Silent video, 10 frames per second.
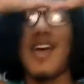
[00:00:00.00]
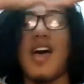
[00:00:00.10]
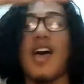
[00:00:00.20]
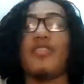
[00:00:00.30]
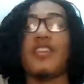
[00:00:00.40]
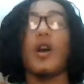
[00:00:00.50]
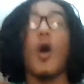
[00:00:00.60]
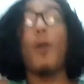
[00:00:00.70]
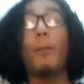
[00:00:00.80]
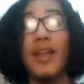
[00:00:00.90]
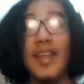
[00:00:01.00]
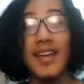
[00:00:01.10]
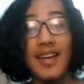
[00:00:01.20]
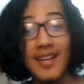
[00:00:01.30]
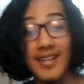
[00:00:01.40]
the
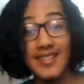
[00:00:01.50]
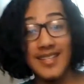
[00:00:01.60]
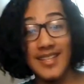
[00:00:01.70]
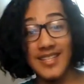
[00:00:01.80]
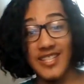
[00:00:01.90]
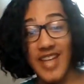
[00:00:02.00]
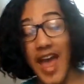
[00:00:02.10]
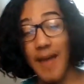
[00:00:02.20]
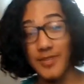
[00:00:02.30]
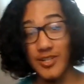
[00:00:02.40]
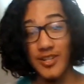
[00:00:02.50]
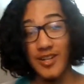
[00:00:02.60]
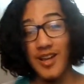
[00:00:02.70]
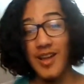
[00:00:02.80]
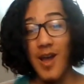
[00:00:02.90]
opening to this chapter
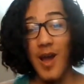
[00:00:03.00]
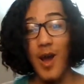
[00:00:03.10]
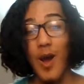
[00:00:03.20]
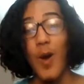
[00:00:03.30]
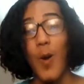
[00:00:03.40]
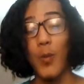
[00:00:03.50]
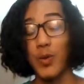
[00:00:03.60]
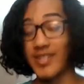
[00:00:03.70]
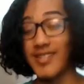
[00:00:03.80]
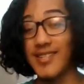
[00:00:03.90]
was so